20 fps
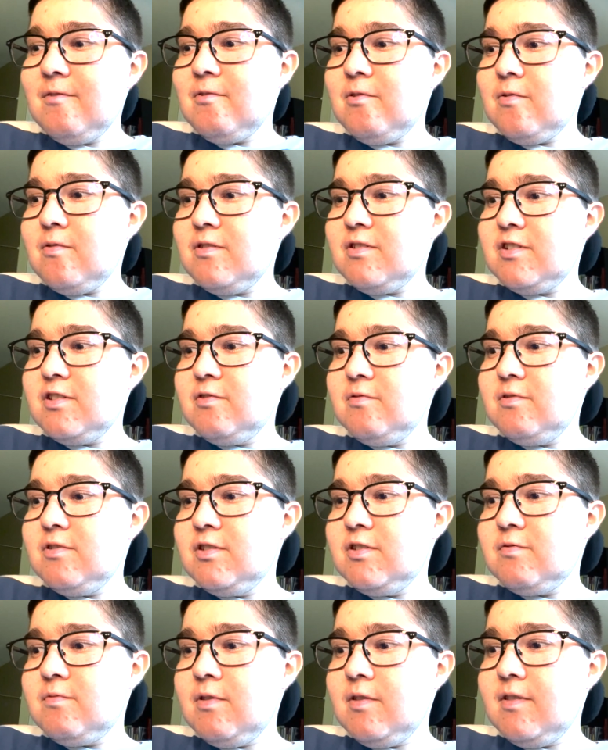Of course, he
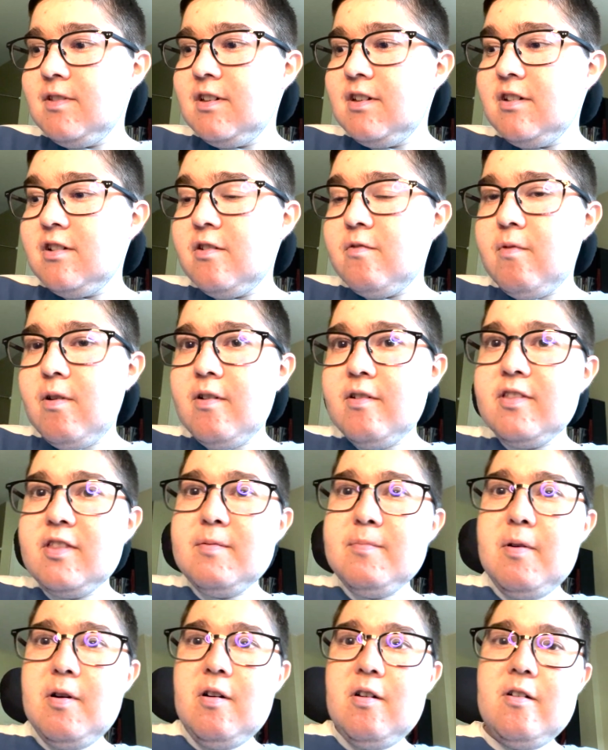was really good at running the
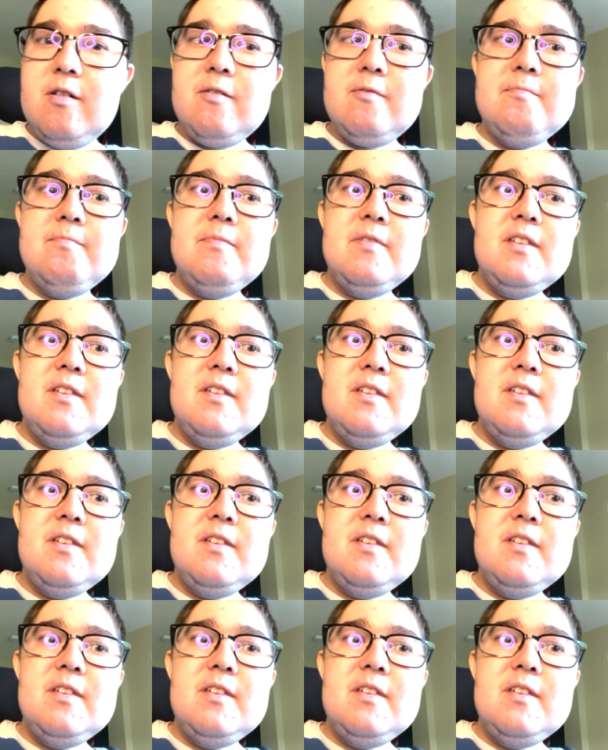ball.